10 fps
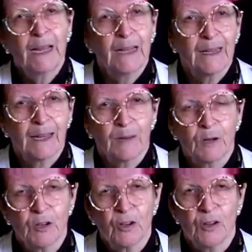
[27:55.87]
and the other
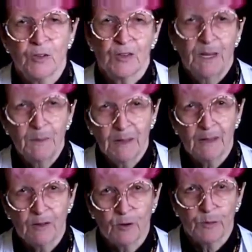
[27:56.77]
one shows you some of the
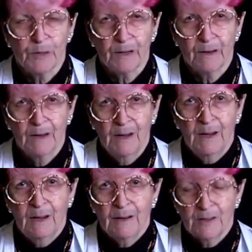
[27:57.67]
European
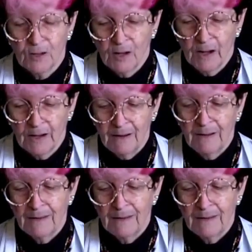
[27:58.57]
design